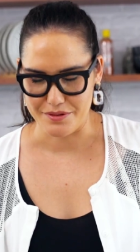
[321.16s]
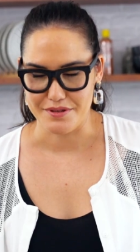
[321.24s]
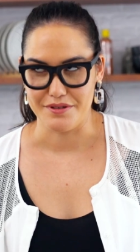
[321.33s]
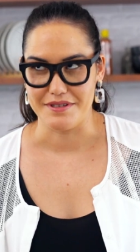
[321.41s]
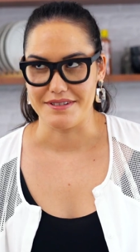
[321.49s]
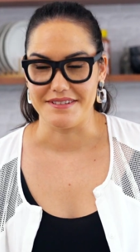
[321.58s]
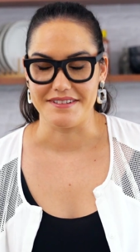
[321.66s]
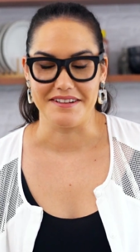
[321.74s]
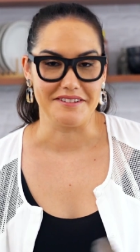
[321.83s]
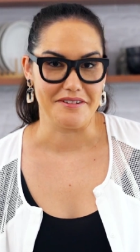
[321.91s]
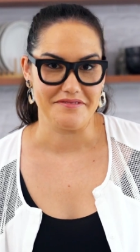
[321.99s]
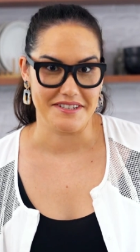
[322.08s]
Also just because I
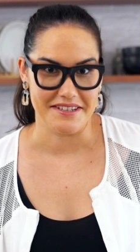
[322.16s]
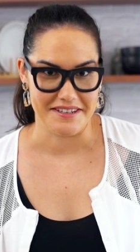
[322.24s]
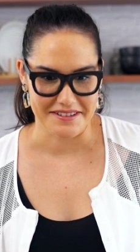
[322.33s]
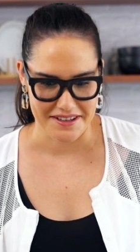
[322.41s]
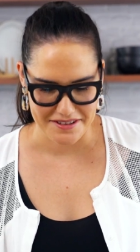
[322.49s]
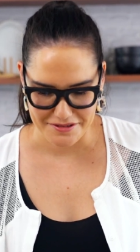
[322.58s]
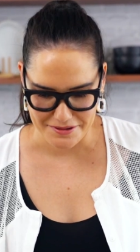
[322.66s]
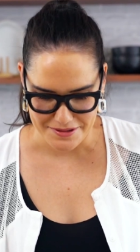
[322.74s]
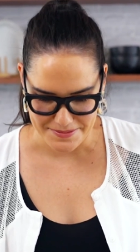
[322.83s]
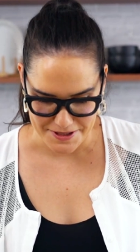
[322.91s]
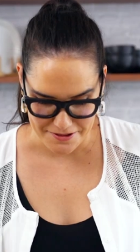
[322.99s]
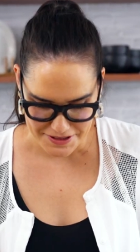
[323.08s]
love to hear that
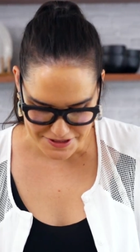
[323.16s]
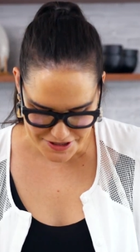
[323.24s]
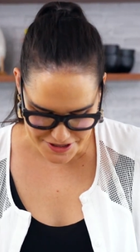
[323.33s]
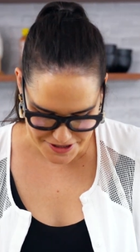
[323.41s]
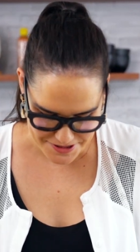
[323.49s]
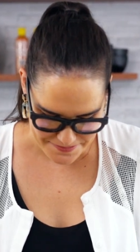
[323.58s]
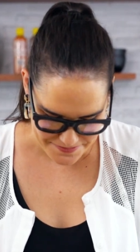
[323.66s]
crispy crunch.